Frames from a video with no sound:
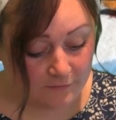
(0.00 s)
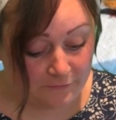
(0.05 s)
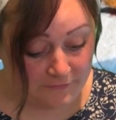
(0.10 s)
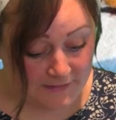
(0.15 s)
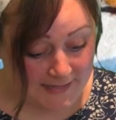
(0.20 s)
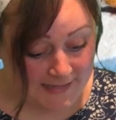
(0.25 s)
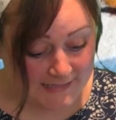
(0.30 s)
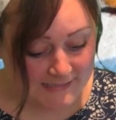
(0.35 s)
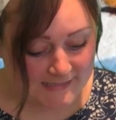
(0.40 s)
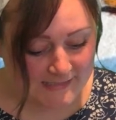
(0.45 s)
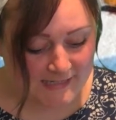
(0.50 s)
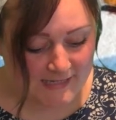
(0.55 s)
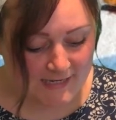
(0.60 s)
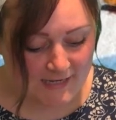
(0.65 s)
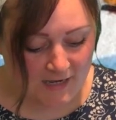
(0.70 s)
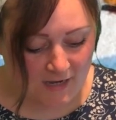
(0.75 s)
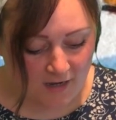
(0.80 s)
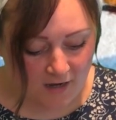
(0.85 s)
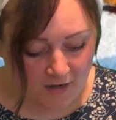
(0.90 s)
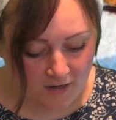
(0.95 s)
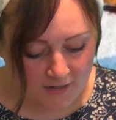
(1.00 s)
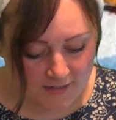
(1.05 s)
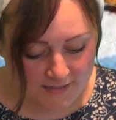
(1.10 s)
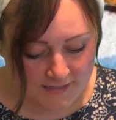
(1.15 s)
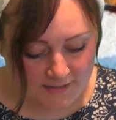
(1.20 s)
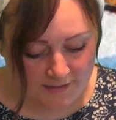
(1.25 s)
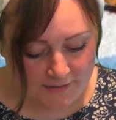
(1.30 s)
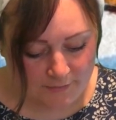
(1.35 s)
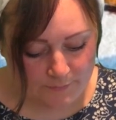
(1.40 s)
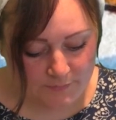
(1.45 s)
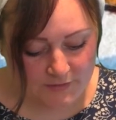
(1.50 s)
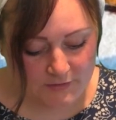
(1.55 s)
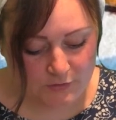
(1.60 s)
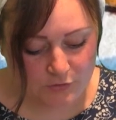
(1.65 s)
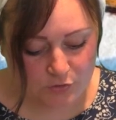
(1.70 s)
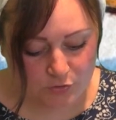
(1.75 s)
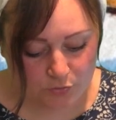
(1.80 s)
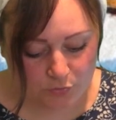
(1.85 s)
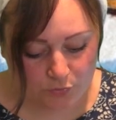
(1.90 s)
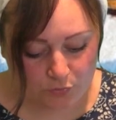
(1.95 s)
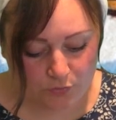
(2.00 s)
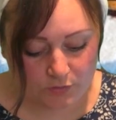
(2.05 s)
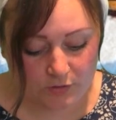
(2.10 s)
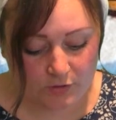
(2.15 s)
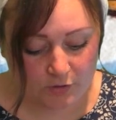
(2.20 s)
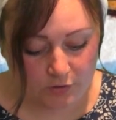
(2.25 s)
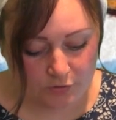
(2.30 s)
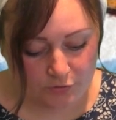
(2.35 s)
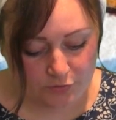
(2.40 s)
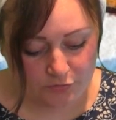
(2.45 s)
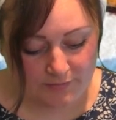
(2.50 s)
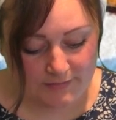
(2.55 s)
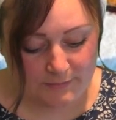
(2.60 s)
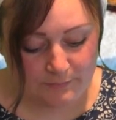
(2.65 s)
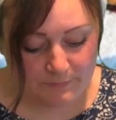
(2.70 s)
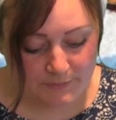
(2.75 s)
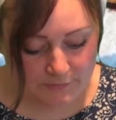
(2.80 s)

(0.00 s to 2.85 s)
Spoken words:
flat high up in a tall concrete